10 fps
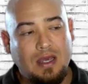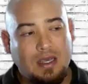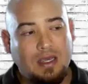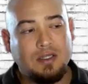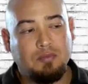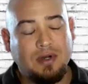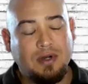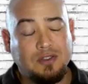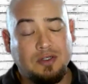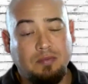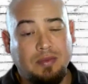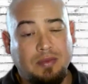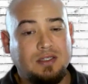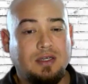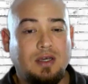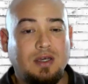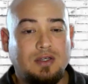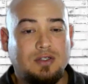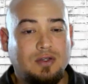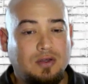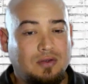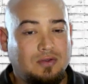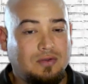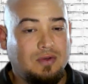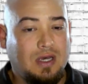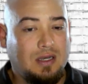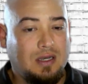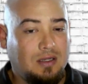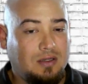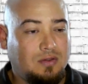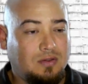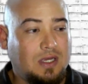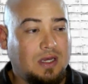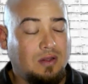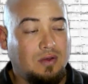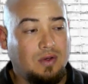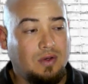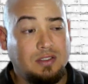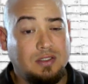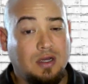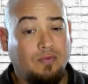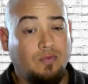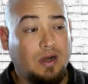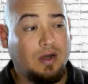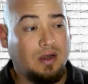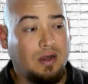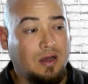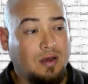it is browser based, so you do not need to download any software.